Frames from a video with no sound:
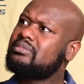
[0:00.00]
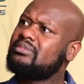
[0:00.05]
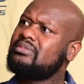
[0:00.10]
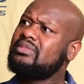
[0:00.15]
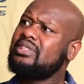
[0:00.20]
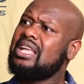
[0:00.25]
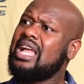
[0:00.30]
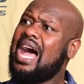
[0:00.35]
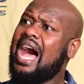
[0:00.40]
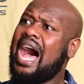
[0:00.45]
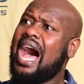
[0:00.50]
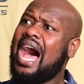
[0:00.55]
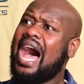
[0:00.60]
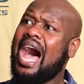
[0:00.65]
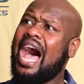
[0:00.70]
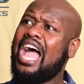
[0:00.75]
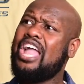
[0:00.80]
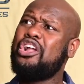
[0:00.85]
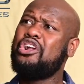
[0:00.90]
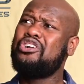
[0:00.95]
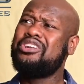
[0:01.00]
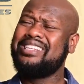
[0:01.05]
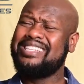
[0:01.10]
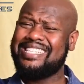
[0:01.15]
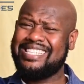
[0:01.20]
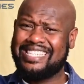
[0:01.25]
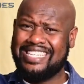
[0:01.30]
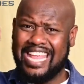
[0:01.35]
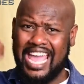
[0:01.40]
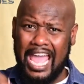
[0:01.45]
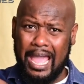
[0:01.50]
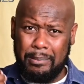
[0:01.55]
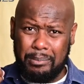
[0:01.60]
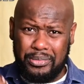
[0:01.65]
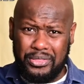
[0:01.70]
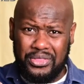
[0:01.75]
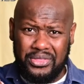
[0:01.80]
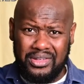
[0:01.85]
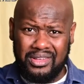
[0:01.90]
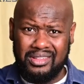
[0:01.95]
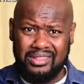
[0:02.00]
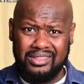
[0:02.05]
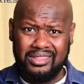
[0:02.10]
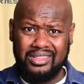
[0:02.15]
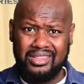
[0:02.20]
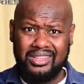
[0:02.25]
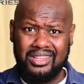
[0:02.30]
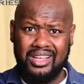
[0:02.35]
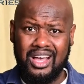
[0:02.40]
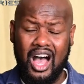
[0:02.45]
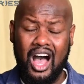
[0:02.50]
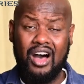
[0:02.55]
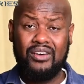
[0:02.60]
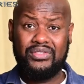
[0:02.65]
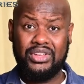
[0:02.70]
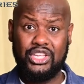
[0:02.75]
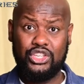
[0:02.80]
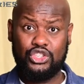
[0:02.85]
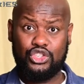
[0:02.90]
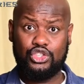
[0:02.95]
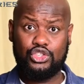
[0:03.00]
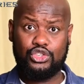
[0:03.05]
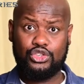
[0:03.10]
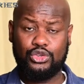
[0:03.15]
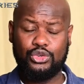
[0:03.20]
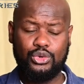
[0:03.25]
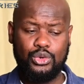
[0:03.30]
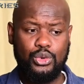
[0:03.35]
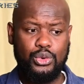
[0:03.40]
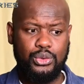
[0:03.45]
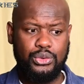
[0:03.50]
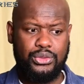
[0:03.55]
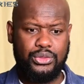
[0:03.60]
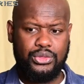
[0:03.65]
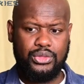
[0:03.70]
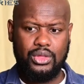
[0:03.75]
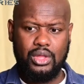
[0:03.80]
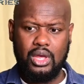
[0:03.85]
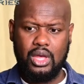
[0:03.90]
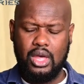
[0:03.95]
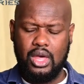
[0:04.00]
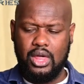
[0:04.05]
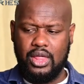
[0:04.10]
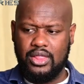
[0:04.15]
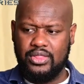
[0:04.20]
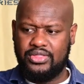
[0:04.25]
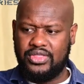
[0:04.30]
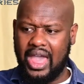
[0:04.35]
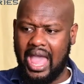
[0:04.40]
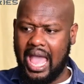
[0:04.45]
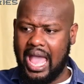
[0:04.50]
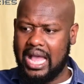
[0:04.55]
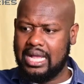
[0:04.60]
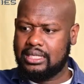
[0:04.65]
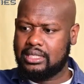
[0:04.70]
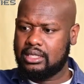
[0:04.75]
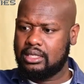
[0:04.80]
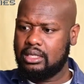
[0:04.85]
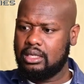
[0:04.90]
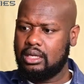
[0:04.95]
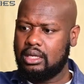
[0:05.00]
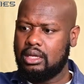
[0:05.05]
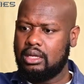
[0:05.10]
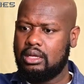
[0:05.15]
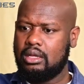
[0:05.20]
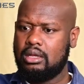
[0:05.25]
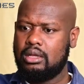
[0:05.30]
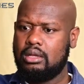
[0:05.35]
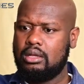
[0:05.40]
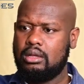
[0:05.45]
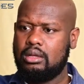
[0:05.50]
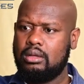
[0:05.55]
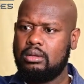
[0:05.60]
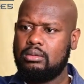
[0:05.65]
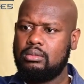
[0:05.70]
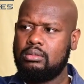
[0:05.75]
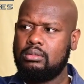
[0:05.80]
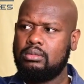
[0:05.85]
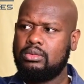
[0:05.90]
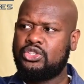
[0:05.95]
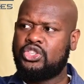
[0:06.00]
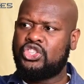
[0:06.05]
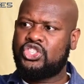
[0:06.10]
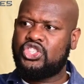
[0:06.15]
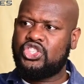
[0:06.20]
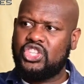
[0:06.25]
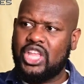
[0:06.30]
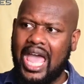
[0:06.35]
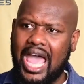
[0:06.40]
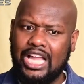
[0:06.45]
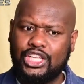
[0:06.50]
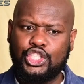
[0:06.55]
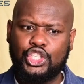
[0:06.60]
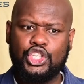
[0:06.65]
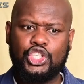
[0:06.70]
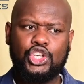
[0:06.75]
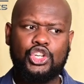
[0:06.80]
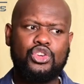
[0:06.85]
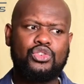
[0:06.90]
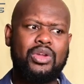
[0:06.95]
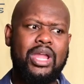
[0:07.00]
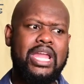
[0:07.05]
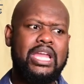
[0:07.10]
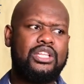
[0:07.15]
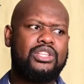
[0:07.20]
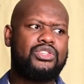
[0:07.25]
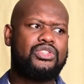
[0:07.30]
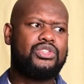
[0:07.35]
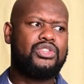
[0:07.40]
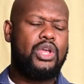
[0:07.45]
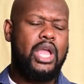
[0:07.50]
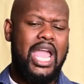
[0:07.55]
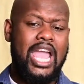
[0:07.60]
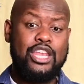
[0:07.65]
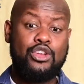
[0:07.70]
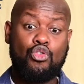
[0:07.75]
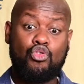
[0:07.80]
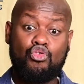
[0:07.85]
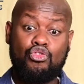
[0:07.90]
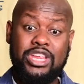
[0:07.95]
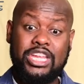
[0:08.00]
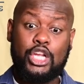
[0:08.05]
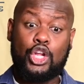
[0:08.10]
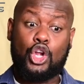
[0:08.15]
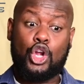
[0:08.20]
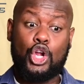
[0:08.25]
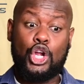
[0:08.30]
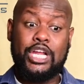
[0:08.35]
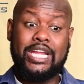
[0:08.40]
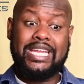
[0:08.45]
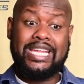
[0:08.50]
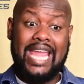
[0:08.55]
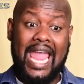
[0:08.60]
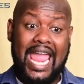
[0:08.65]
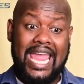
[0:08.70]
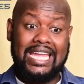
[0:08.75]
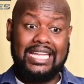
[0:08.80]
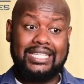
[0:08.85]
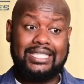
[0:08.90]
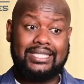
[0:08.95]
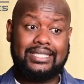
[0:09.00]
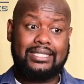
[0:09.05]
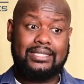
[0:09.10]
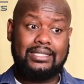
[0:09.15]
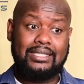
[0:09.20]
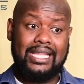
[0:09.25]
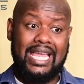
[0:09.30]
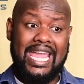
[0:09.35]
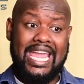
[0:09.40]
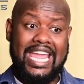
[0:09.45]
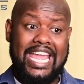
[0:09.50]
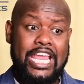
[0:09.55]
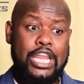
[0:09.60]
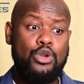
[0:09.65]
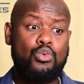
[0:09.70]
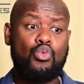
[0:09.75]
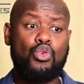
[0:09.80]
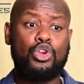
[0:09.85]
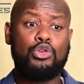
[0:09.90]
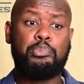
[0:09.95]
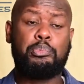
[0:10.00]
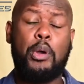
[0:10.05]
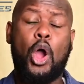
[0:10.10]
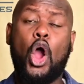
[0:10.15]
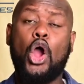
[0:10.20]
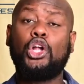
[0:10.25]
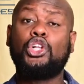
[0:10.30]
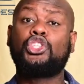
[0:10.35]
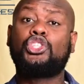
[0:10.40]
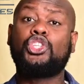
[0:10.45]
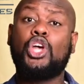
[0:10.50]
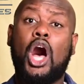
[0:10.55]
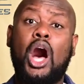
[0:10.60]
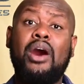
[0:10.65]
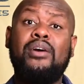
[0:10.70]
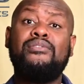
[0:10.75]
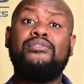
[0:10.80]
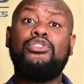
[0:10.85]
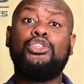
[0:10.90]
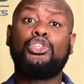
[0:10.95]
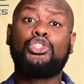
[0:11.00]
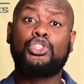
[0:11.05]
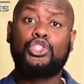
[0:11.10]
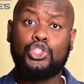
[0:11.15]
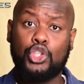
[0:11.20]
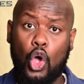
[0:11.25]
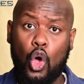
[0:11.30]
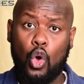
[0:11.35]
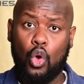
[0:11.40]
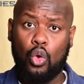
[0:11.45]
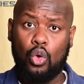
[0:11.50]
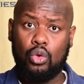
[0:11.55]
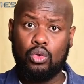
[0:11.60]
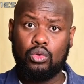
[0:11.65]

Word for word: a higher depth of his truth that saturates and recreates the inward parts of the soul.